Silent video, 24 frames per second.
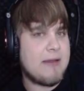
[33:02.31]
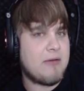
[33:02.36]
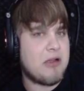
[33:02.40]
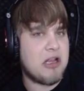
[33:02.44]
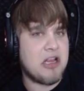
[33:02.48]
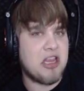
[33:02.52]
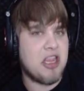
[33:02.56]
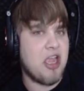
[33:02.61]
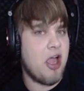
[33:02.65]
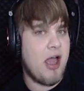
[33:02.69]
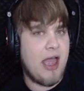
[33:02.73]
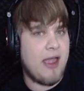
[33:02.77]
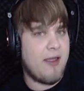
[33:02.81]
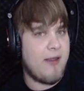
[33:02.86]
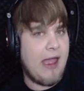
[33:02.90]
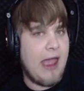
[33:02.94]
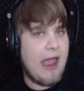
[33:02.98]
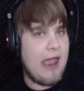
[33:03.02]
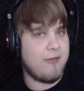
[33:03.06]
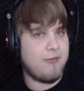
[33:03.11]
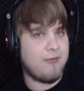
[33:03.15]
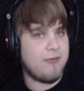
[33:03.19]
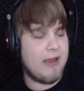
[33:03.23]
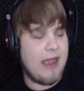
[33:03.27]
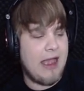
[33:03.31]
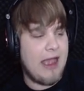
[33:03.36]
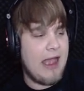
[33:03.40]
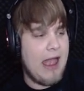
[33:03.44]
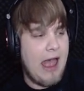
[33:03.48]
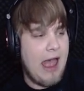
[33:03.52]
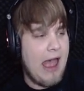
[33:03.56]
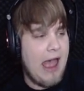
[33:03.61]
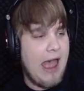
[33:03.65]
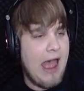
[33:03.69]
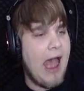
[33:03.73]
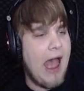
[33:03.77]
Oh no,
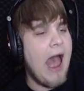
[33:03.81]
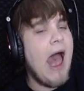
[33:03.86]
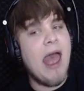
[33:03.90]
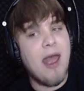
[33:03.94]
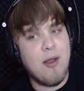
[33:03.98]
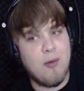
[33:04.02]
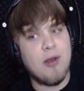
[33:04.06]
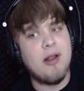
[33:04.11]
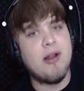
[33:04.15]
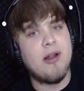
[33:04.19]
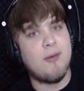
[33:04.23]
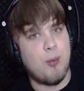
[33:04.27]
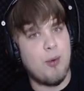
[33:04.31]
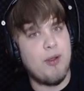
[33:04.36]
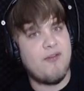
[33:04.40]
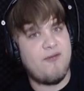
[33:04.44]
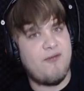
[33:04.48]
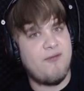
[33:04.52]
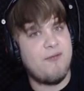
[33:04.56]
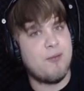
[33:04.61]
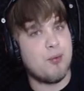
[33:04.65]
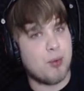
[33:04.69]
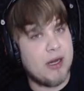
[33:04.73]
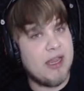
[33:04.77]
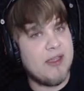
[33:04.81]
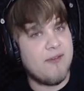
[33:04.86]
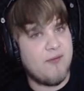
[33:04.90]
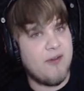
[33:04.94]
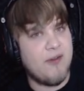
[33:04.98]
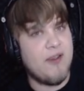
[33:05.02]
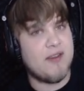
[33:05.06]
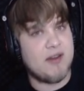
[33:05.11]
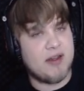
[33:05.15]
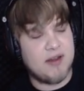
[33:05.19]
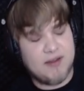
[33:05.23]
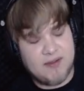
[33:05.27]
I will
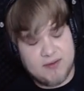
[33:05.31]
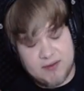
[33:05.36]
revisit